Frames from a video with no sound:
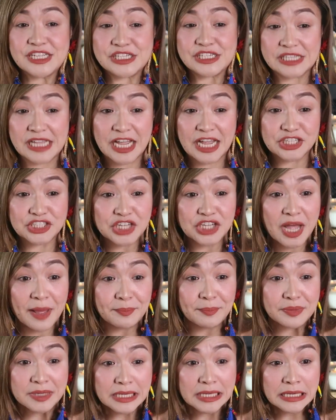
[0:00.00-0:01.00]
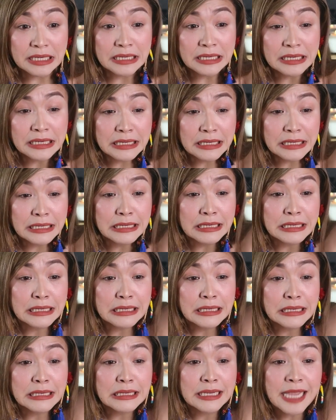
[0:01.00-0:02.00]
Sa
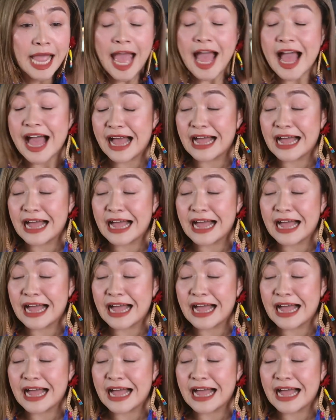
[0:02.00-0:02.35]
Shopee,